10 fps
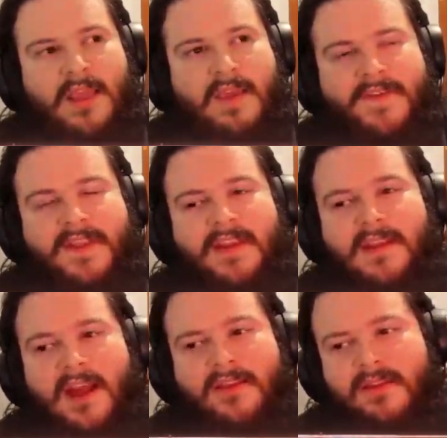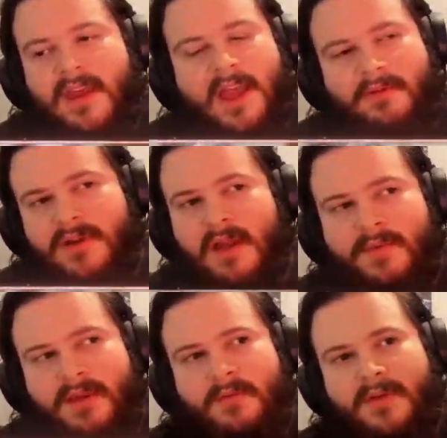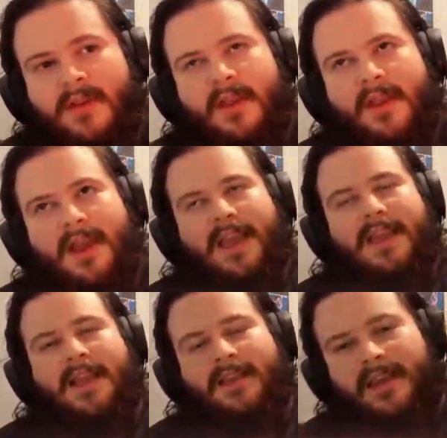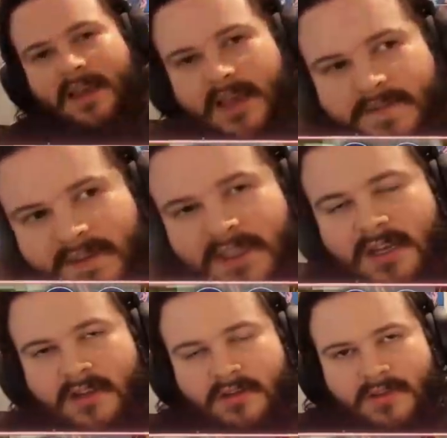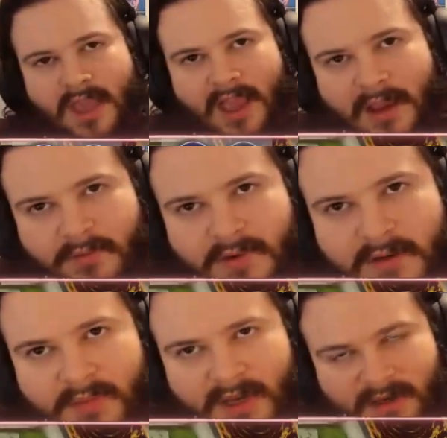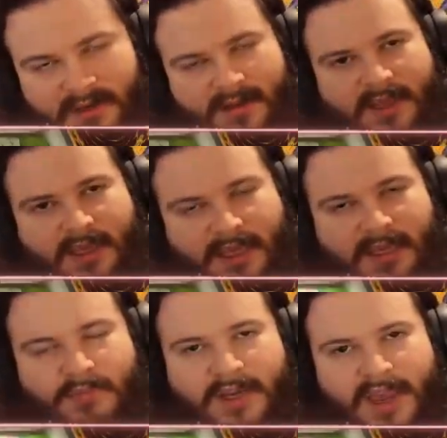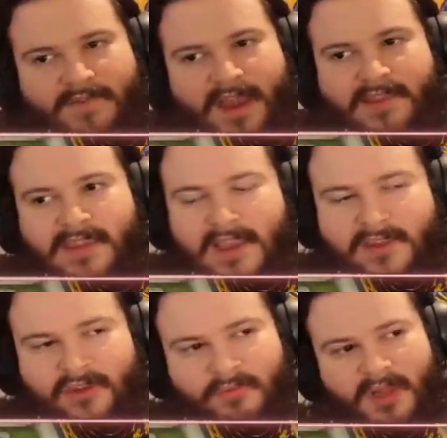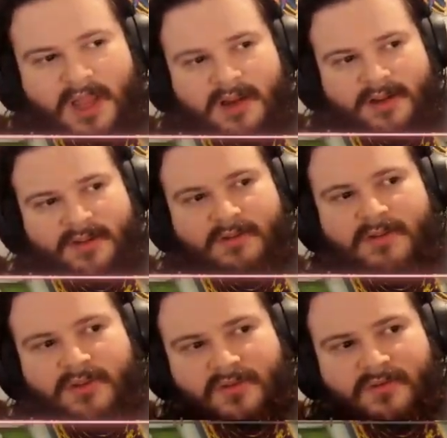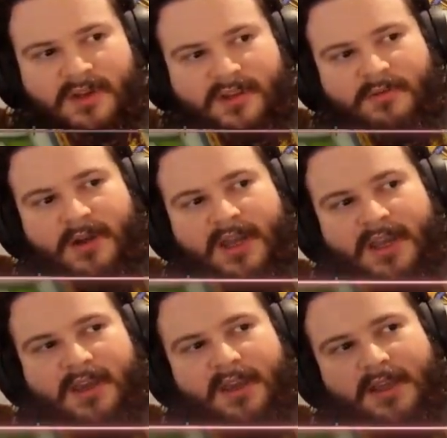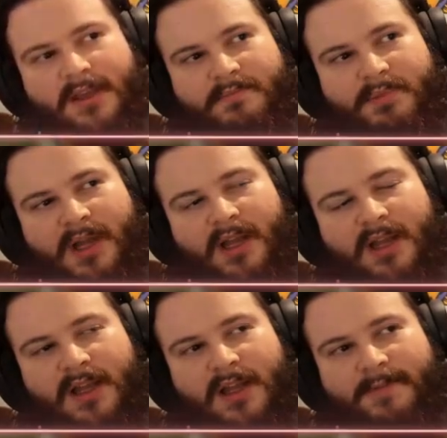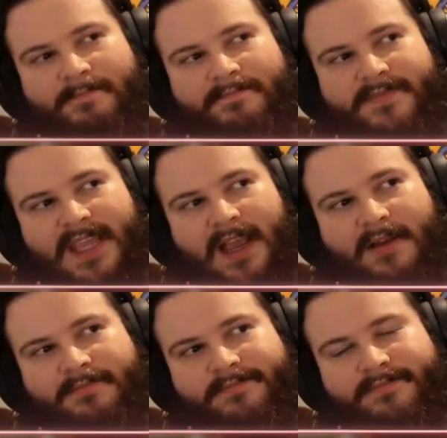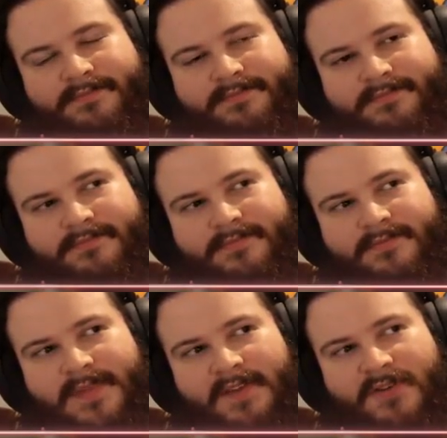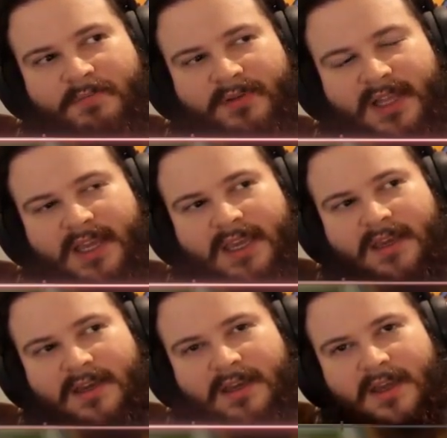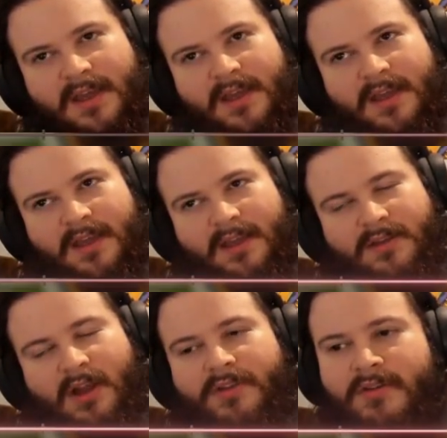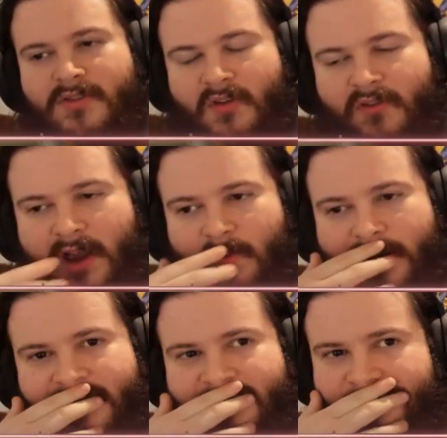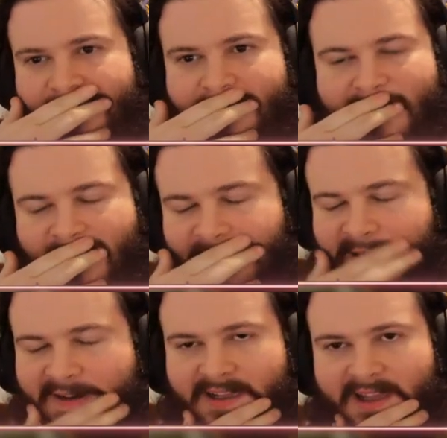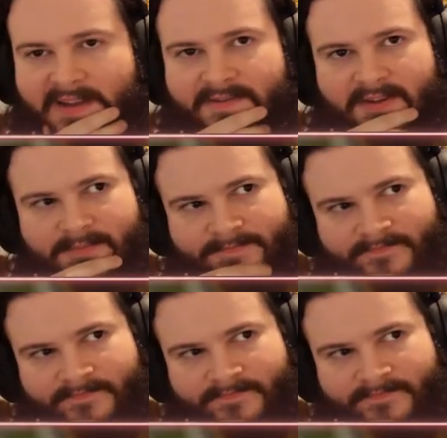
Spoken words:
if he did not do that, I would not be able... I guess if he didn't do that, I wouldn't been... Like, he wouldn't have had the extra blocker, so he's screwed either way. But, yeah. If you're playing... No, there's a right way to do it. No, he could have lived.